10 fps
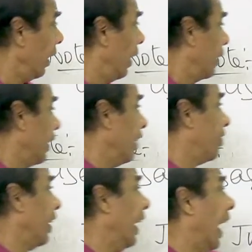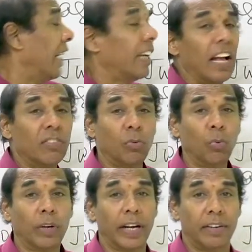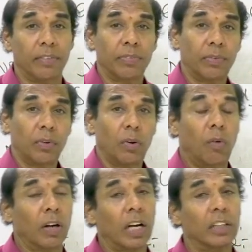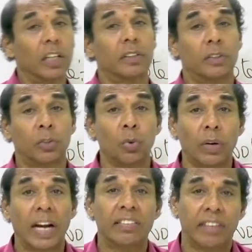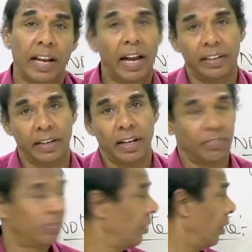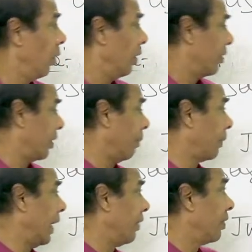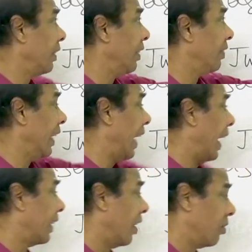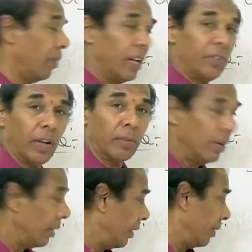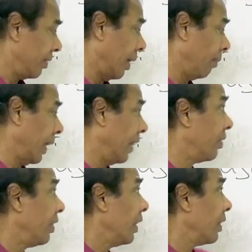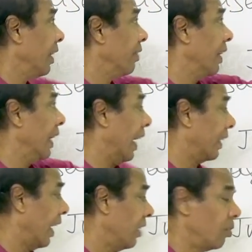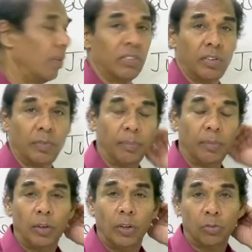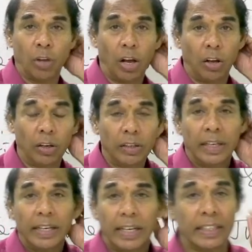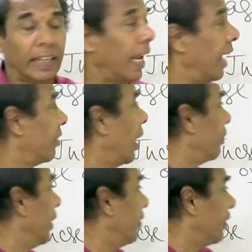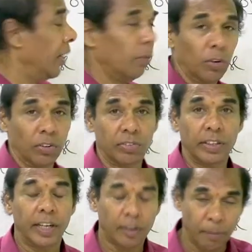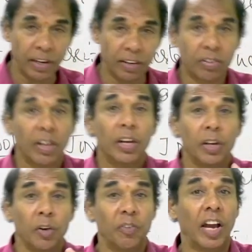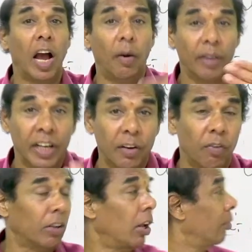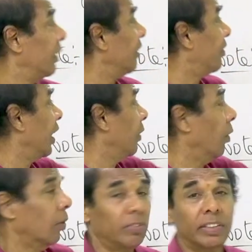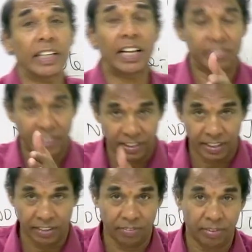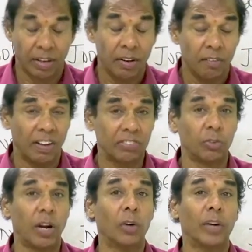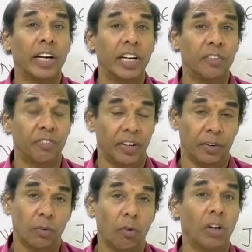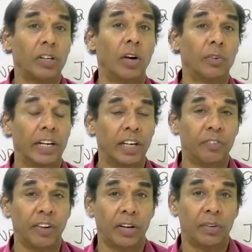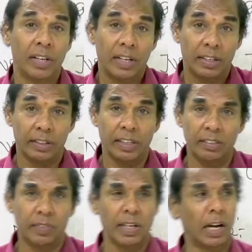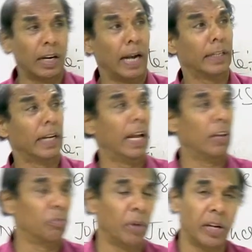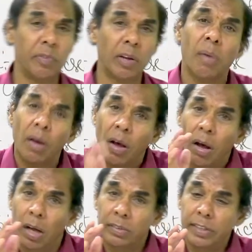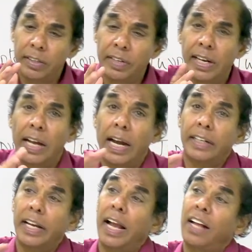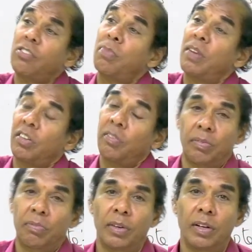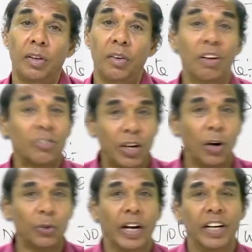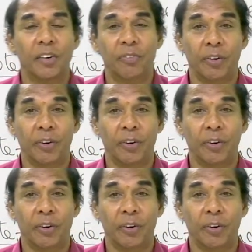These three act as two kinds. What are the two kinds they act as? Sometimes these three act as main verb. Sometimes these three act as special verb. So, in the case of these three words, it means if we have any one of these three words in a sentence, first we have to identify. What we have to identify? These three are acting as main verb, or these three are acting as special verb. First you have to identify.